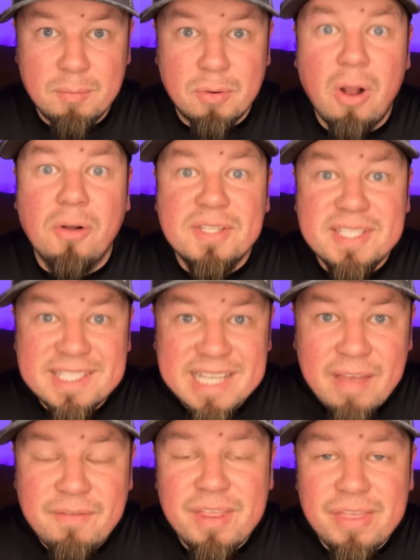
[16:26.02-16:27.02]
it brought
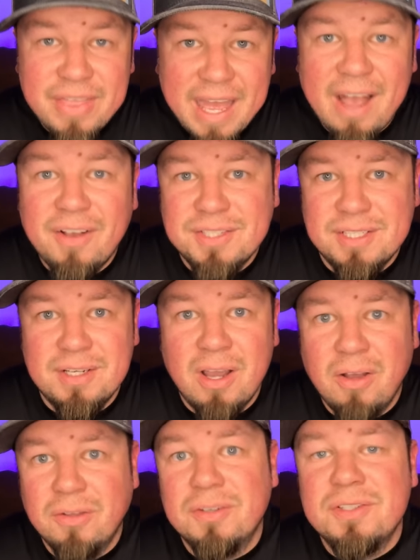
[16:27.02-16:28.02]

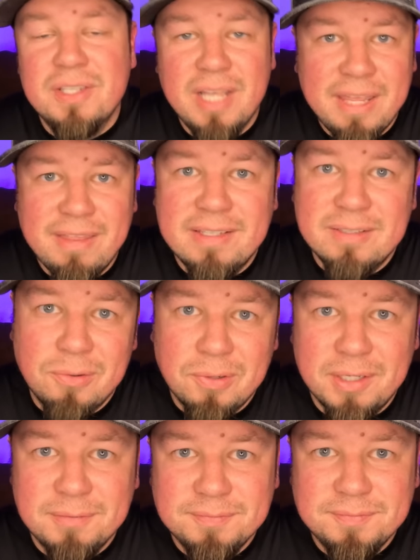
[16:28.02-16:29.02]
$7,000, and they
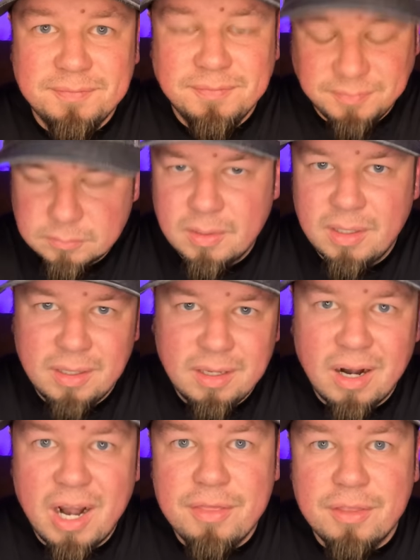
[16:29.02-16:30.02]
sold it.
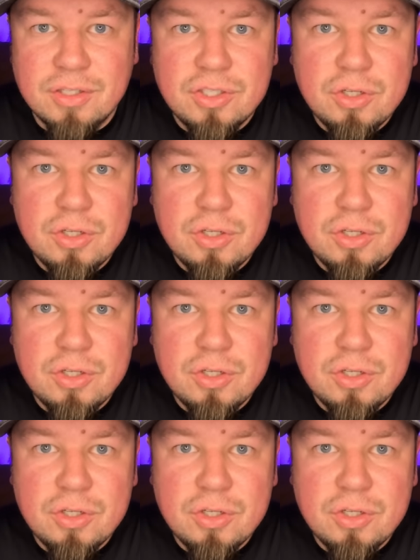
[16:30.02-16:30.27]
All right, the